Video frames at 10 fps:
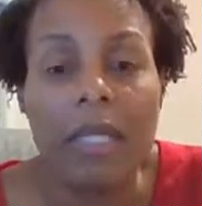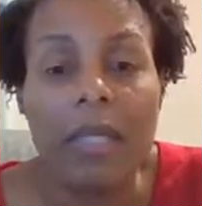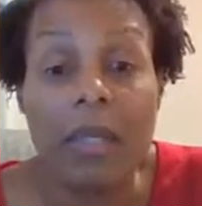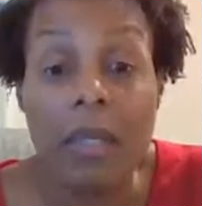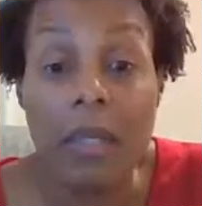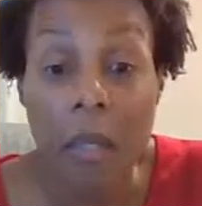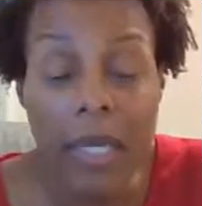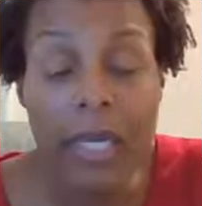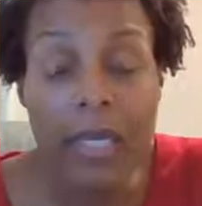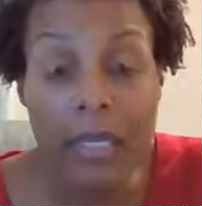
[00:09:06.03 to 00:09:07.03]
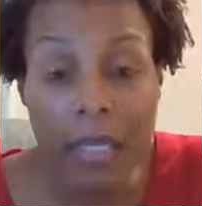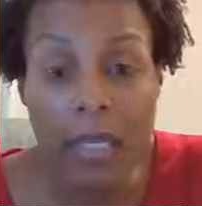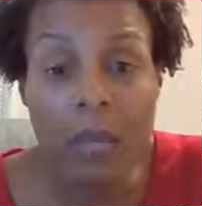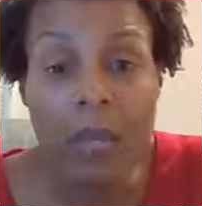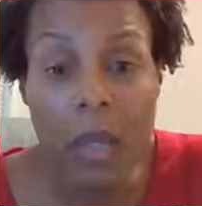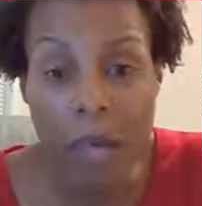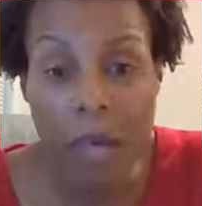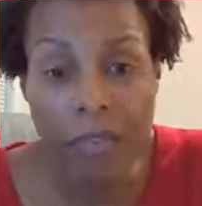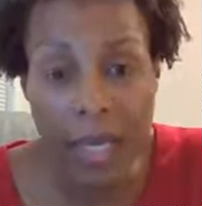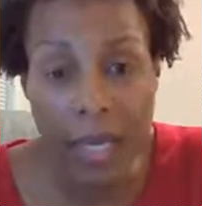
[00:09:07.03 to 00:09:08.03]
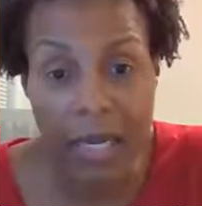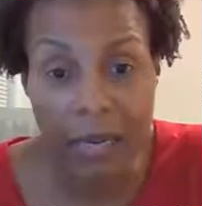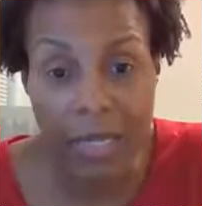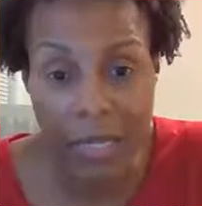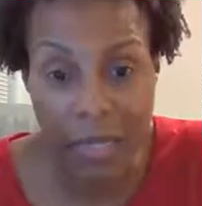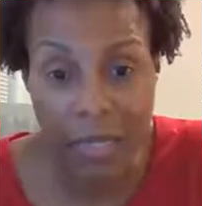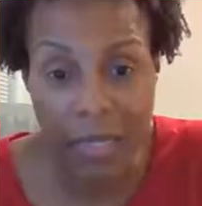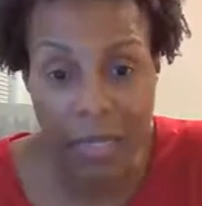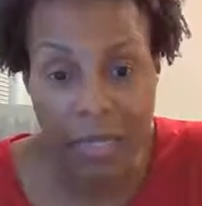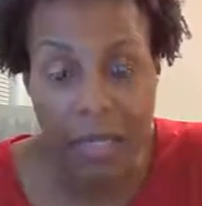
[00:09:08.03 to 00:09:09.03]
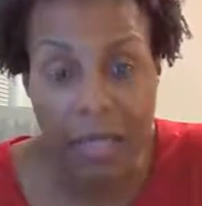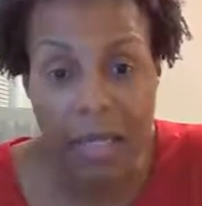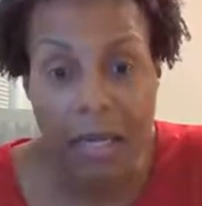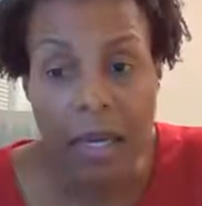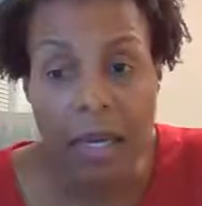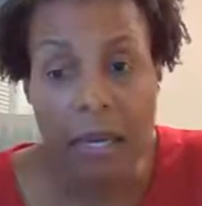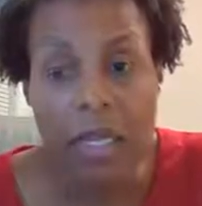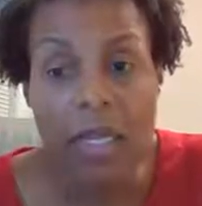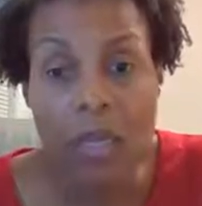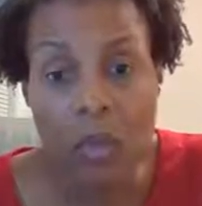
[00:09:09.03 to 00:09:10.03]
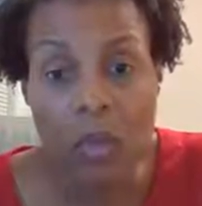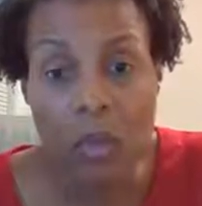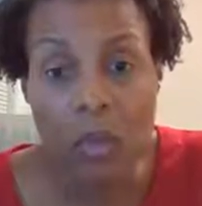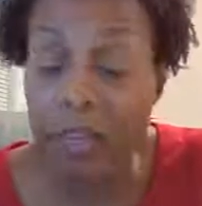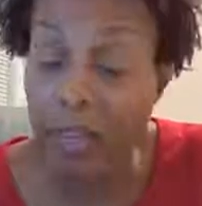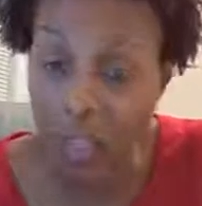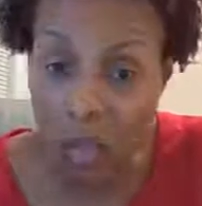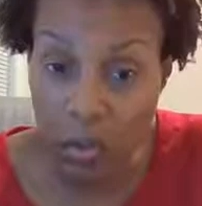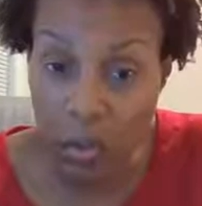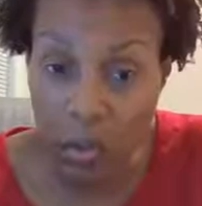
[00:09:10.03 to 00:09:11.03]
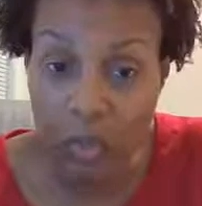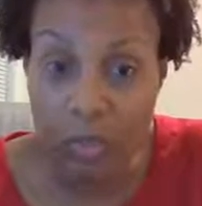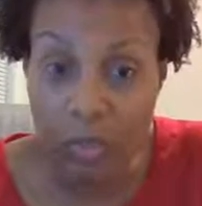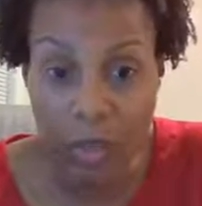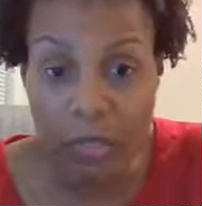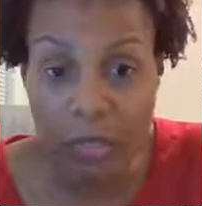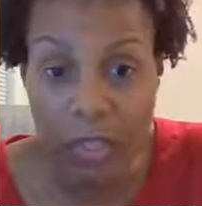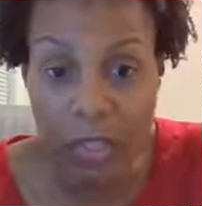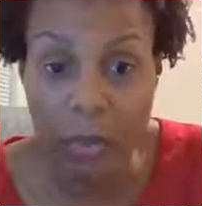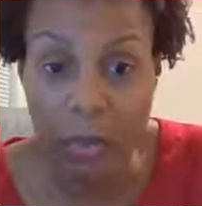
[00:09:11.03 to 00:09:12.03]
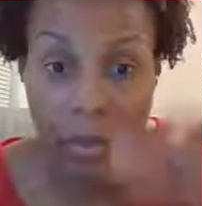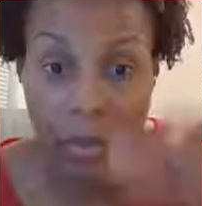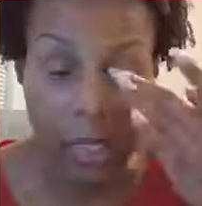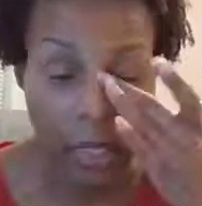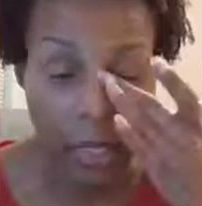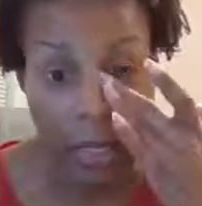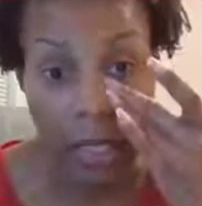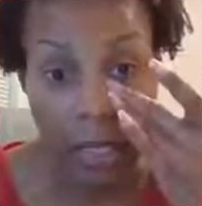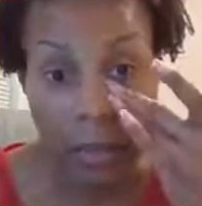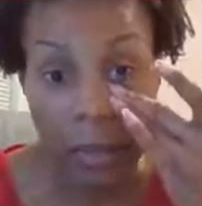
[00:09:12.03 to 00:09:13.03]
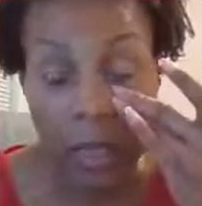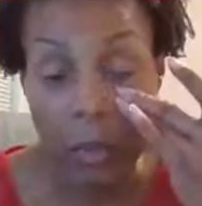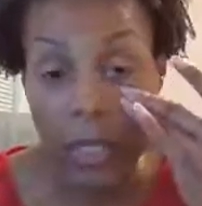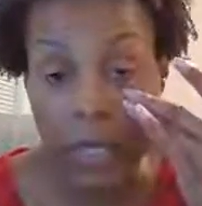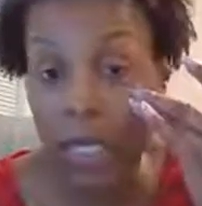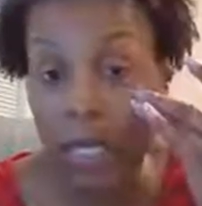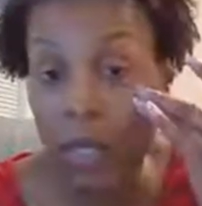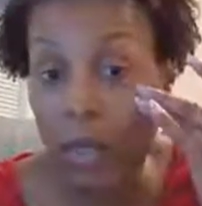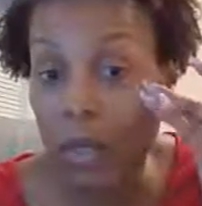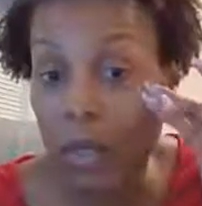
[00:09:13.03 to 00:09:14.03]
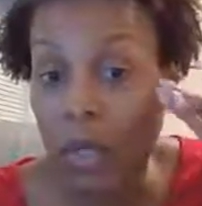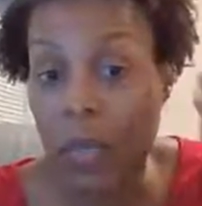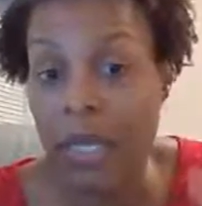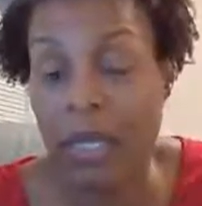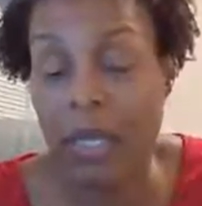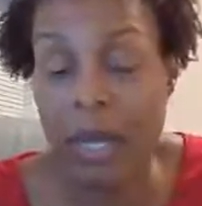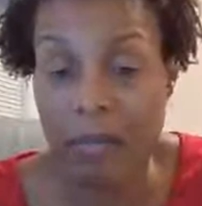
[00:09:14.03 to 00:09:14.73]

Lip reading: lower insulin will help fight off disease. Consuming vegetables, fruits and vegetables. With keto, you don't eat a lot of